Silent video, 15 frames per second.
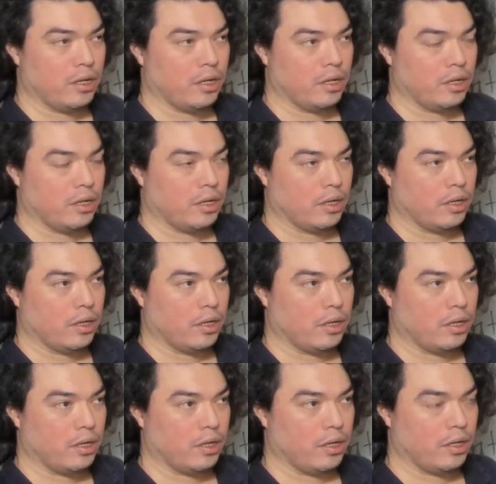
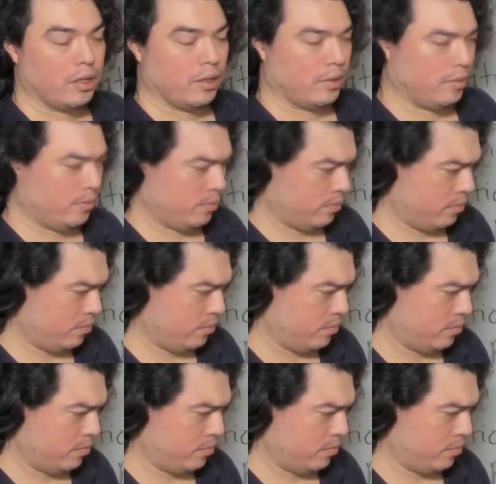[no speech]